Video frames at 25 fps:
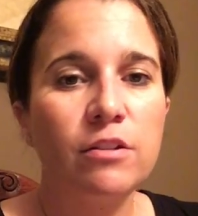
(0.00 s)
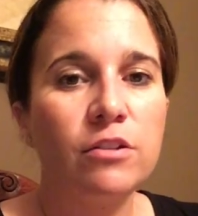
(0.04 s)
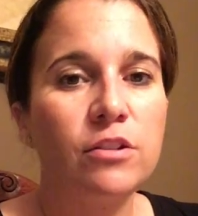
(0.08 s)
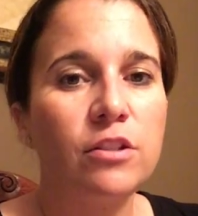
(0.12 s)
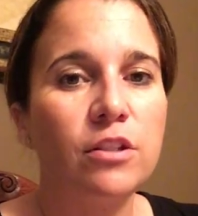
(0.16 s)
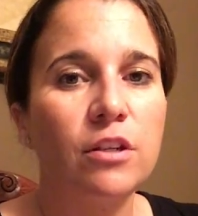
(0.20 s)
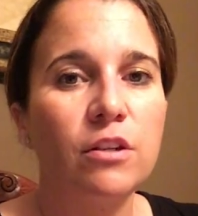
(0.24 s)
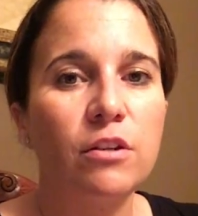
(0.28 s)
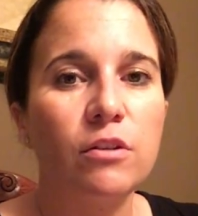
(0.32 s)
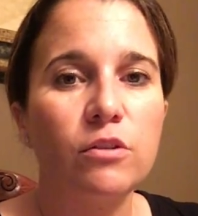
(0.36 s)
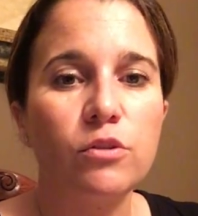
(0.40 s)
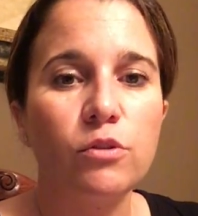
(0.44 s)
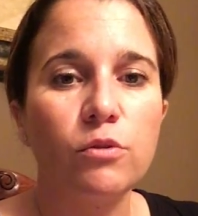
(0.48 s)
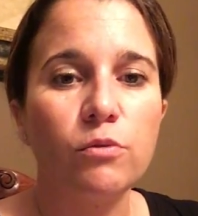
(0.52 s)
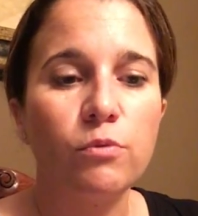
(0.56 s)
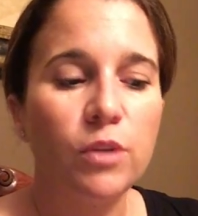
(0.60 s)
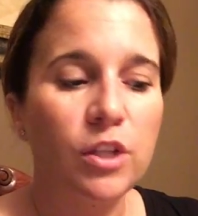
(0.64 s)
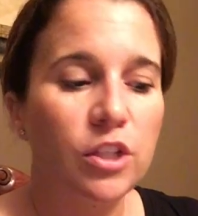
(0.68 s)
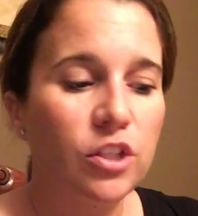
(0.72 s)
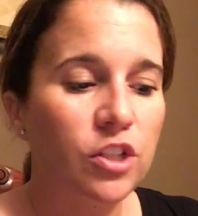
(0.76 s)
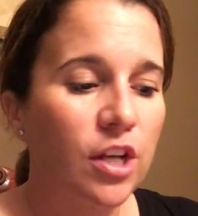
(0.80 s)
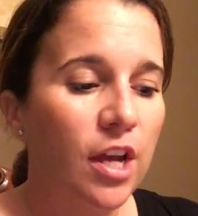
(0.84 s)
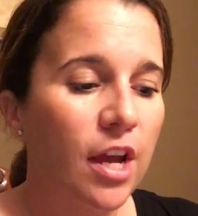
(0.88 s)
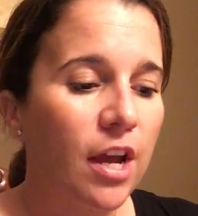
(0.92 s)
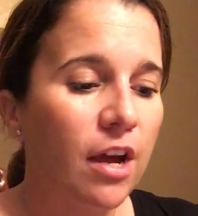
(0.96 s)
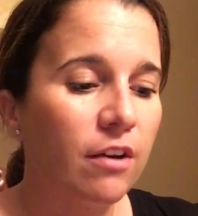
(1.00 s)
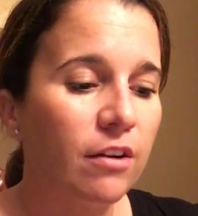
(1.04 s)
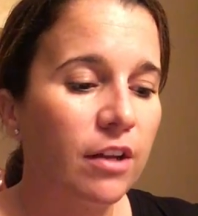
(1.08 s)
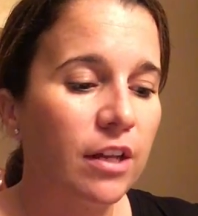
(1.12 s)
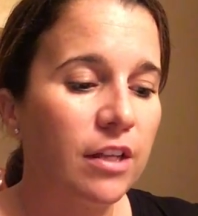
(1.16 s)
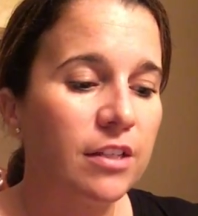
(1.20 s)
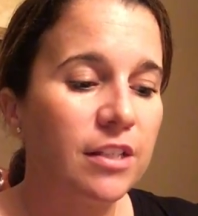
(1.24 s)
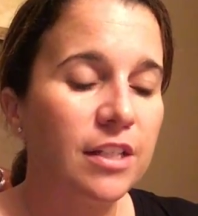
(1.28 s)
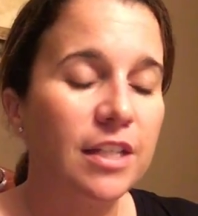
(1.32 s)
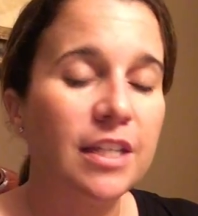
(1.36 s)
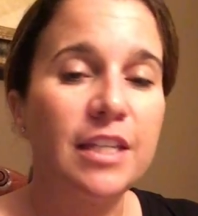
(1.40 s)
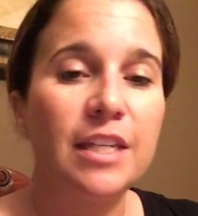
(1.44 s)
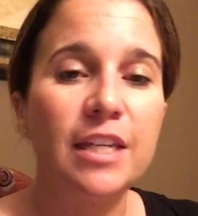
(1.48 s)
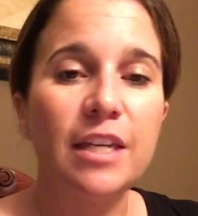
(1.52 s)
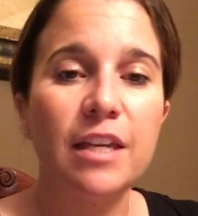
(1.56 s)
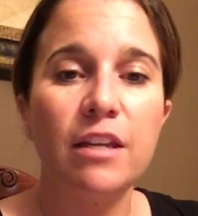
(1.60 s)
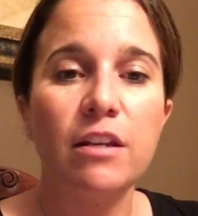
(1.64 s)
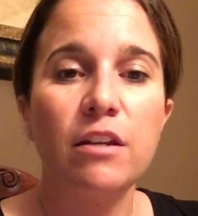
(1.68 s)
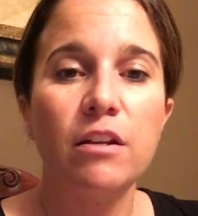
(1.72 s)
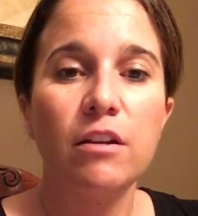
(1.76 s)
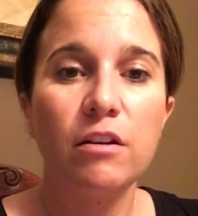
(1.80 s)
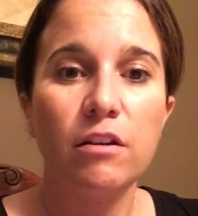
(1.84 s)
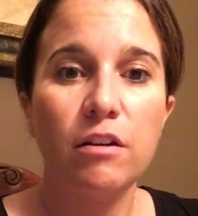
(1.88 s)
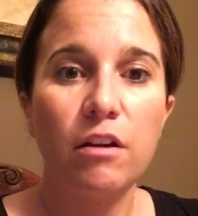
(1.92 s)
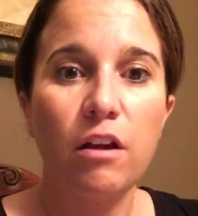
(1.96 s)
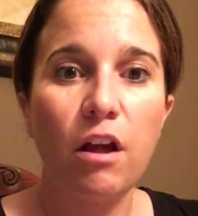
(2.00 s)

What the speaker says: to reach out and to get